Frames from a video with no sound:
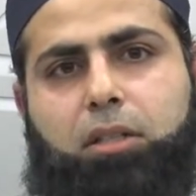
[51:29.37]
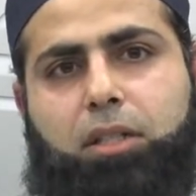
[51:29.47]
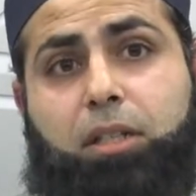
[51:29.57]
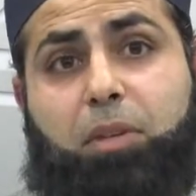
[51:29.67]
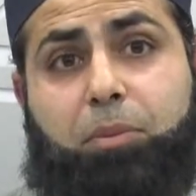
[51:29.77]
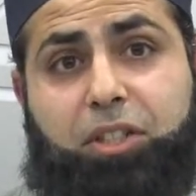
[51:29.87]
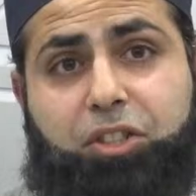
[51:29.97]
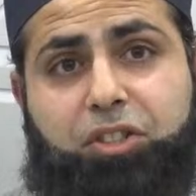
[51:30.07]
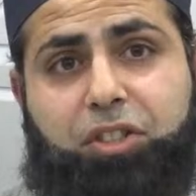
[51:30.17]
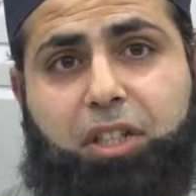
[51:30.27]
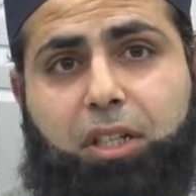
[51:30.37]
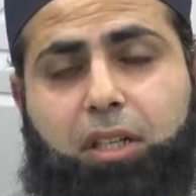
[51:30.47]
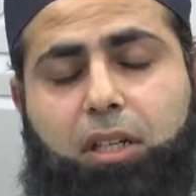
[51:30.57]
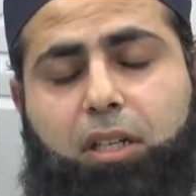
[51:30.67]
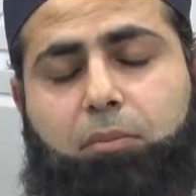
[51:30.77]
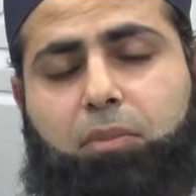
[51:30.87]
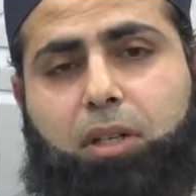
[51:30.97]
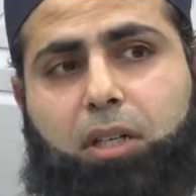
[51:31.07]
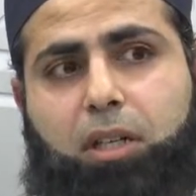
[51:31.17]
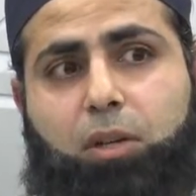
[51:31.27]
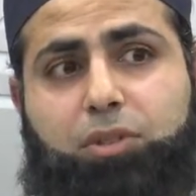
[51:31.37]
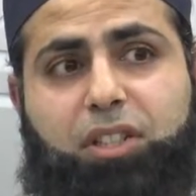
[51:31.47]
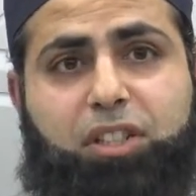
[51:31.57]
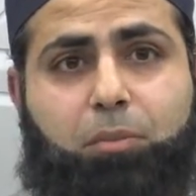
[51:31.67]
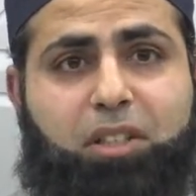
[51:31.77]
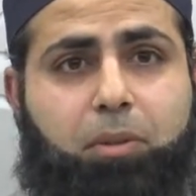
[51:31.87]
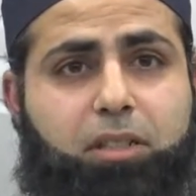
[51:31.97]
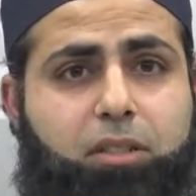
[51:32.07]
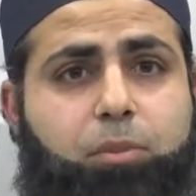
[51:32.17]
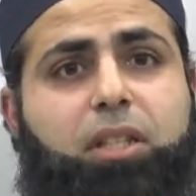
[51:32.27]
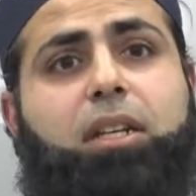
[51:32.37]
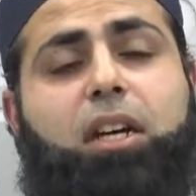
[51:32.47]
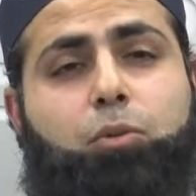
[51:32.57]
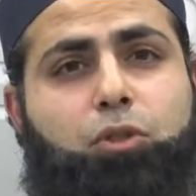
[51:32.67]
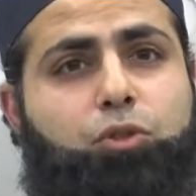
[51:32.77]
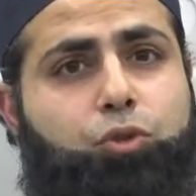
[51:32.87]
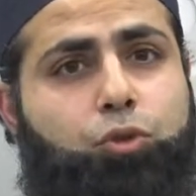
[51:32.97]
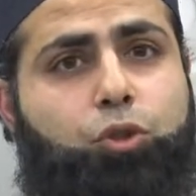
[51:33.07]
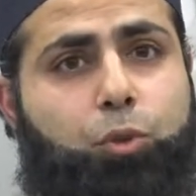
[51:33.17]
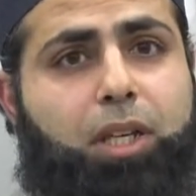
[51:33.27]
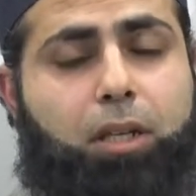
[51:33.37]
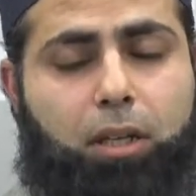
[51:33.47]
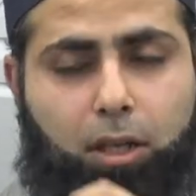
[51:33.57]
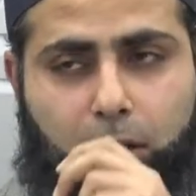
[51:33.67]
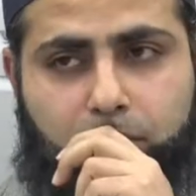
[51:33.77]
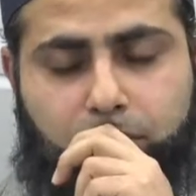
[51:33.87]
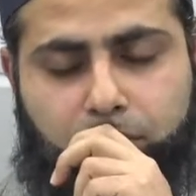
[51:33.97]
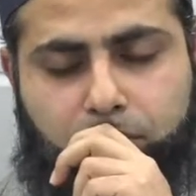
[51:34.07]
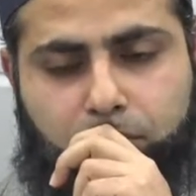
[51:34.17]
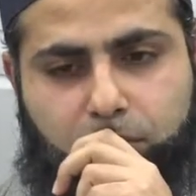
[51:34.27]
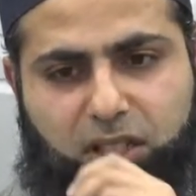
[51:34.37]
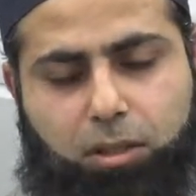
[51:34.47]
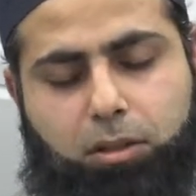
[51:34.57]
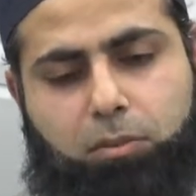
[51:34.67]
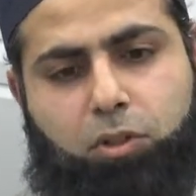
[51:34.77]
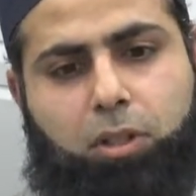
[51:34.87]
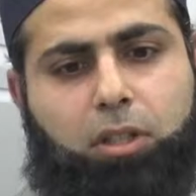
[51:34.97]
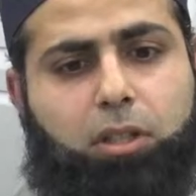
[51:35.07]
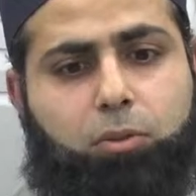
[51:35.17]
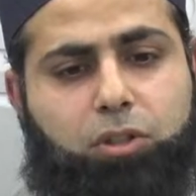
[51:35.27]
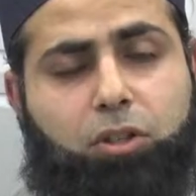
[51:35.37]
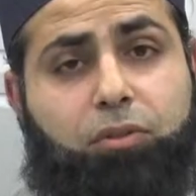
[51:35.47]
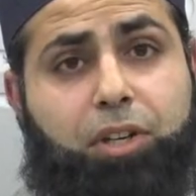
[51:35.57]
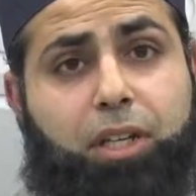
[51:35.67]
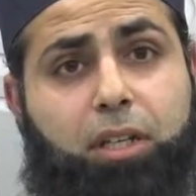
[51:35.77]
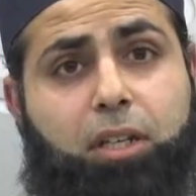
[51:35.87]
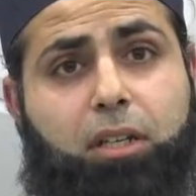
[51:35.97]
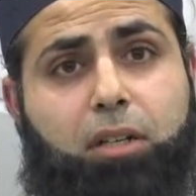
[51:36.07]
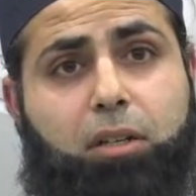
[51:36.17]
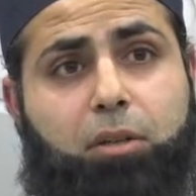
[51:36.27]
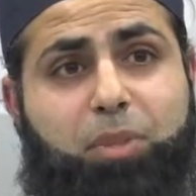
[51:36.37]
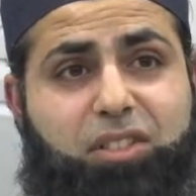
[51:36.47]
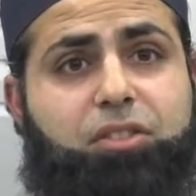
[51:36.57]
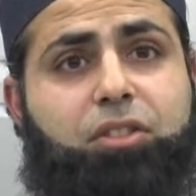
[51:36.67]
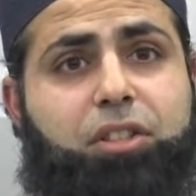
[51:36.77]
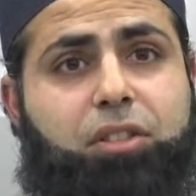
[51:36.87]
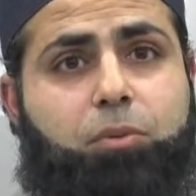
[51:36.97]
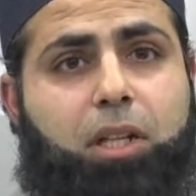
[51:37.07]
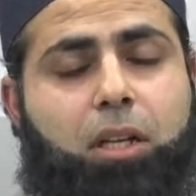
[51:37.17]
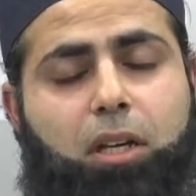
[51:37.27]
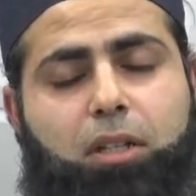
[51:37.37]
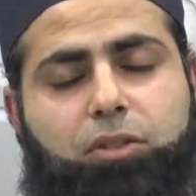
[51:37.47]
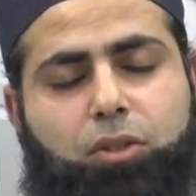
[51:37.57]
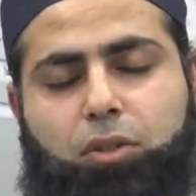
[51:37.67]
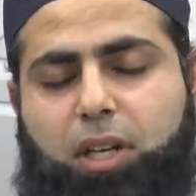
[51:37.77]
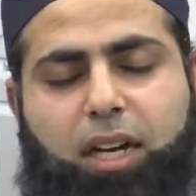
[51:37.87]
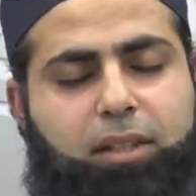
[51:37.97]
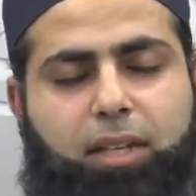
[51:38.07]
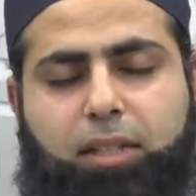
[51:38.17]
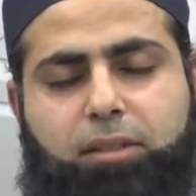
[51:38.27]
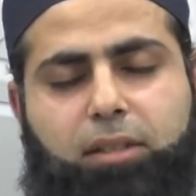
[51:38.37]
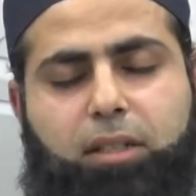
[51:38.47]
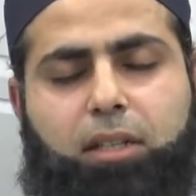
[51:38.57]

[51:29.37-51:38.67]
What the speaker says: in my PGC, I was teaching mathematics, but then I was also doing I was covering business studies as well. So I had that